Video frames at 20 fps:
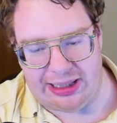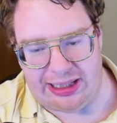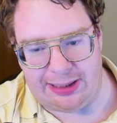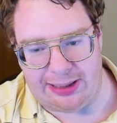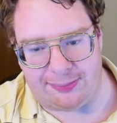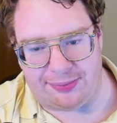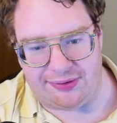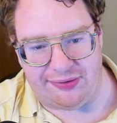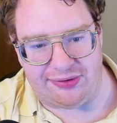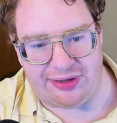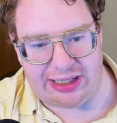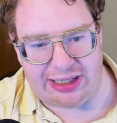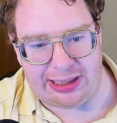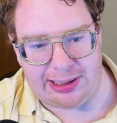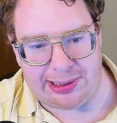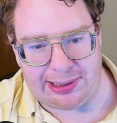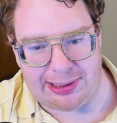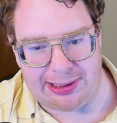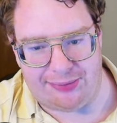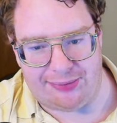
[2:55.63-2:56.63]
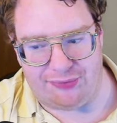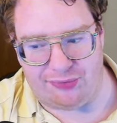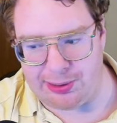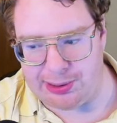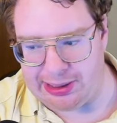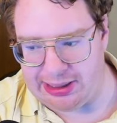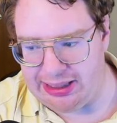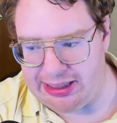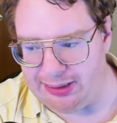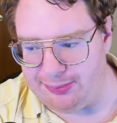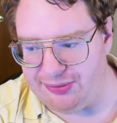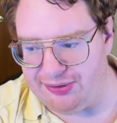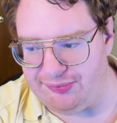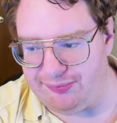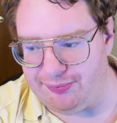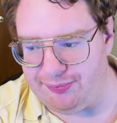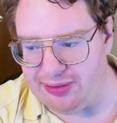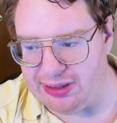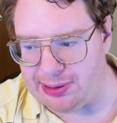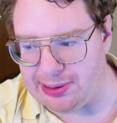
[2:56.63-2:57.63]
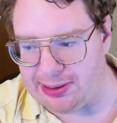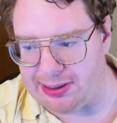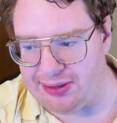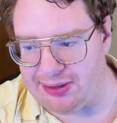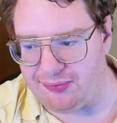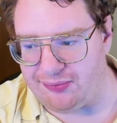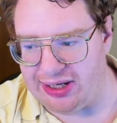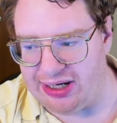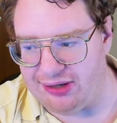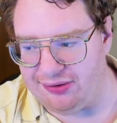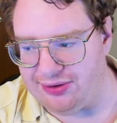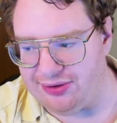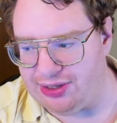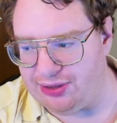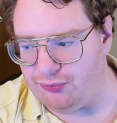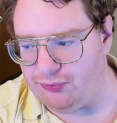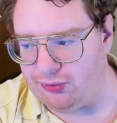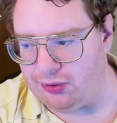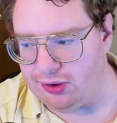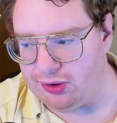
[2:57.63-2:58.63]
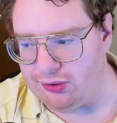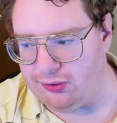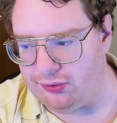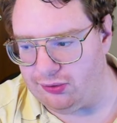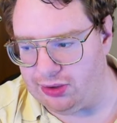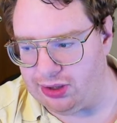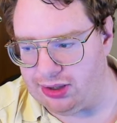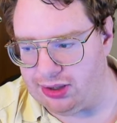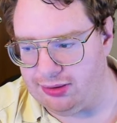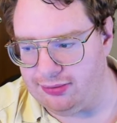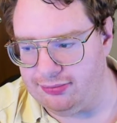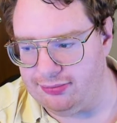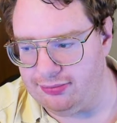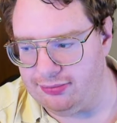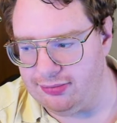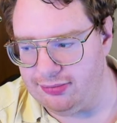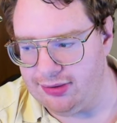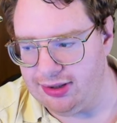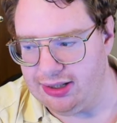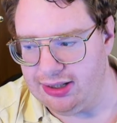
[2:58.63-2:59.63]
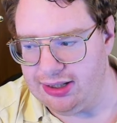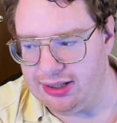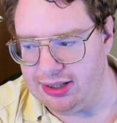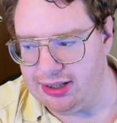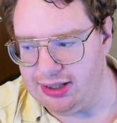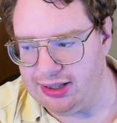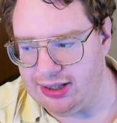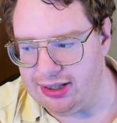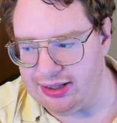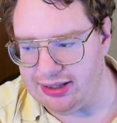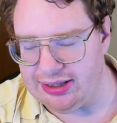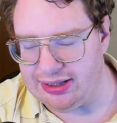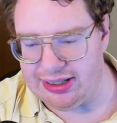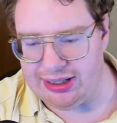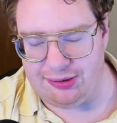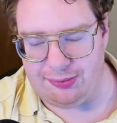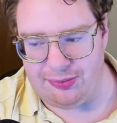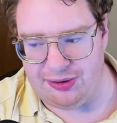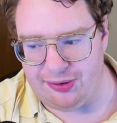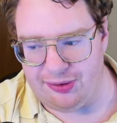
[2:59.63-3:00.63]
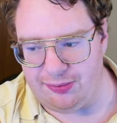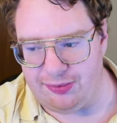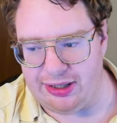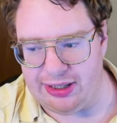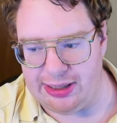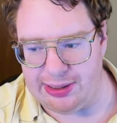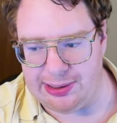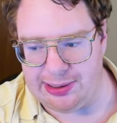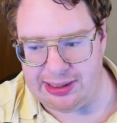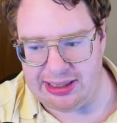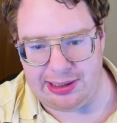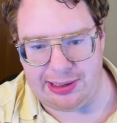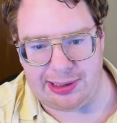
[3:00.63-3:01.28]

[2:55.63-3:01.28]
protests and we're seeing movements around the world that are mobilizing in